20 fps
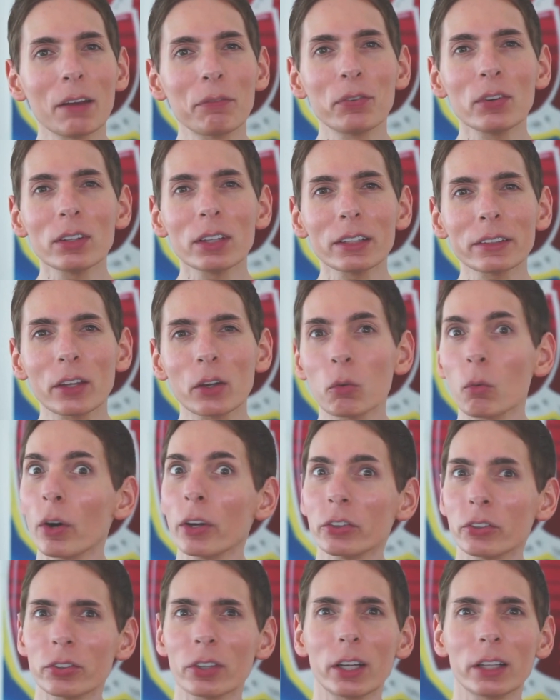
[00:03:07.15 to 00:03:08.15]
I feel like there
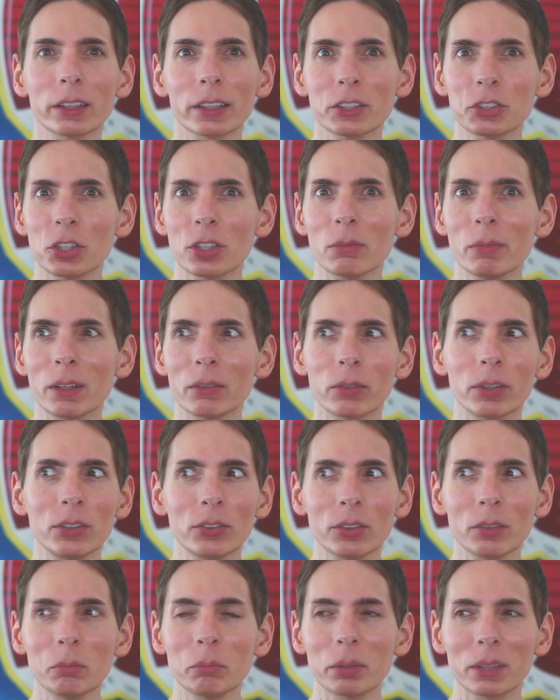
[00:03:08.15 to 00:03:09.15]
was a legitimate
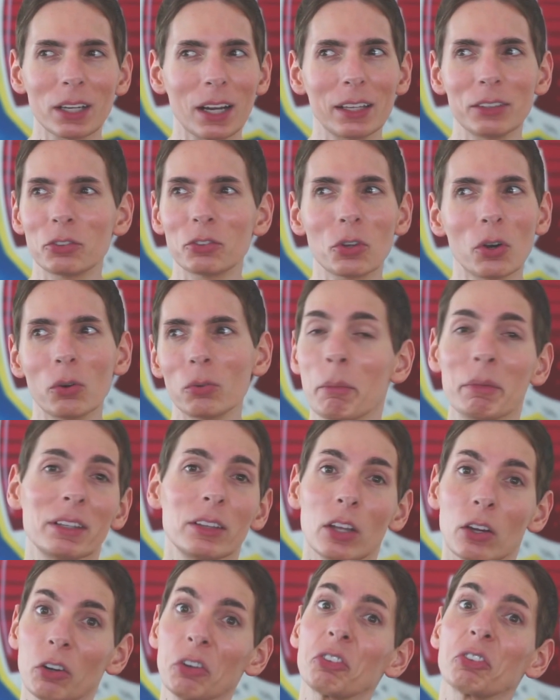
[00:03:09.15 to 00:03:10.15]
reason, but I don't, I
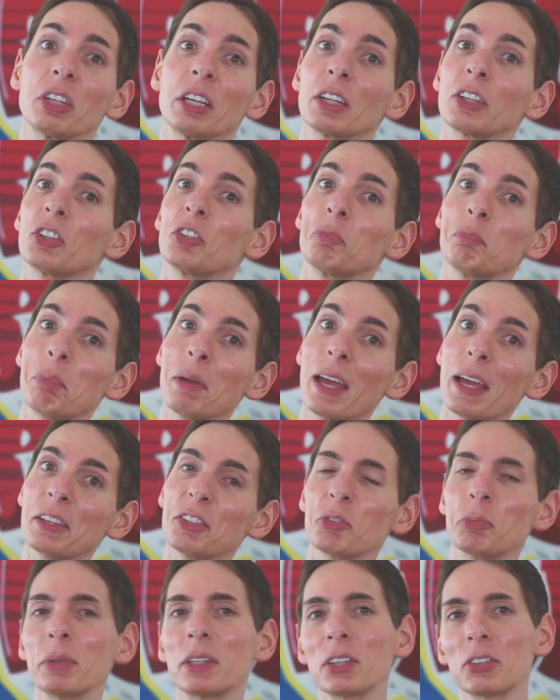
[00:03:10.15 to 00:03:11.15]
mean, there is an
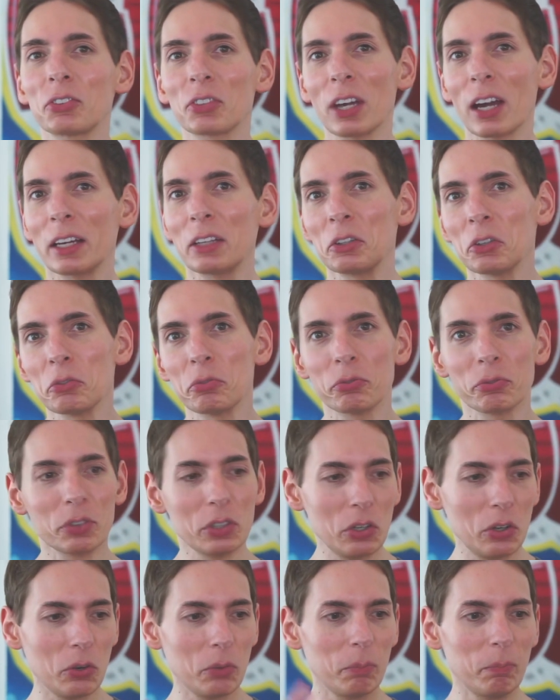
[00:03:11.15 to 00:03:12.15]
expense because kind of,
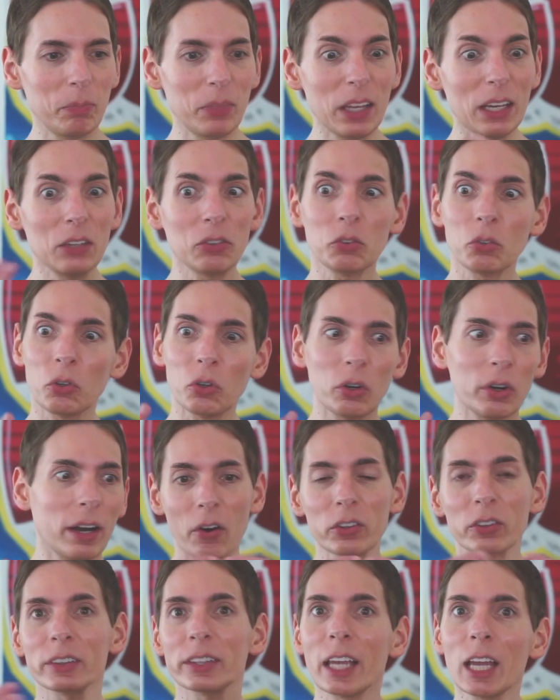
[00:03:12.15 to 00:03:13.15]
you know, things are,
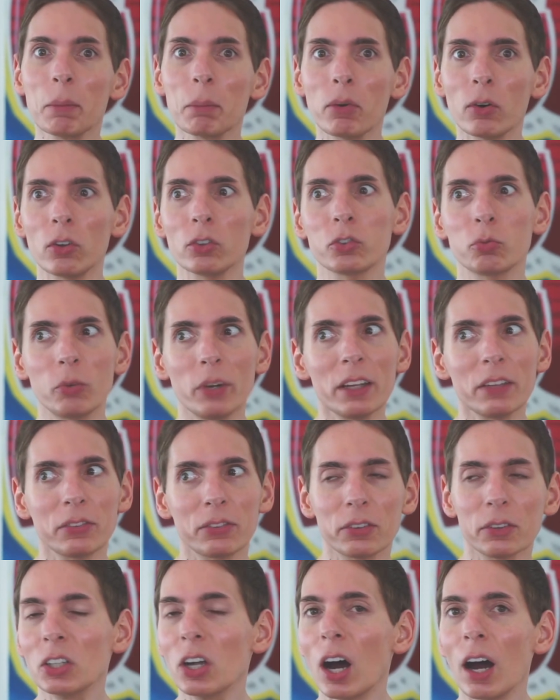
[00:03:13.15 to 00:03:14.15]
are labeled
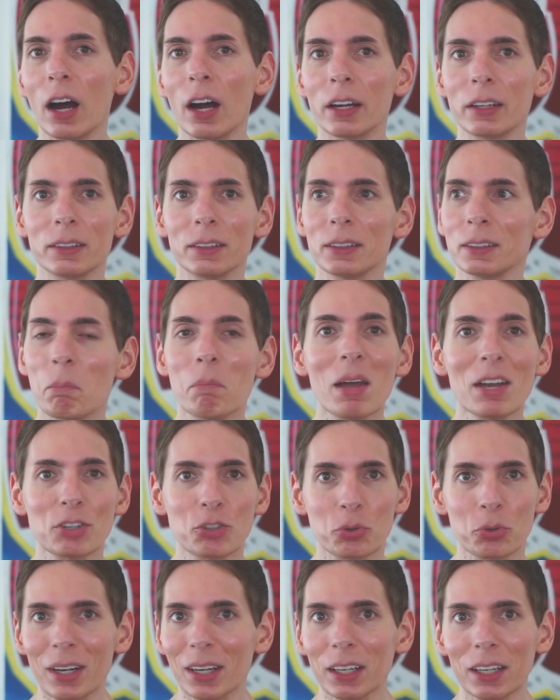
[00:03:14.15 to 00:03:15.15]
with
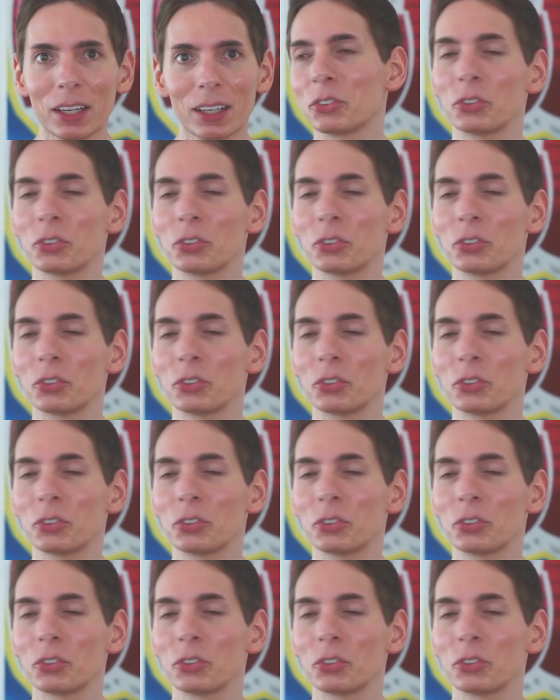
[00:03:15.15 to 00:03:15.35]
non-metric.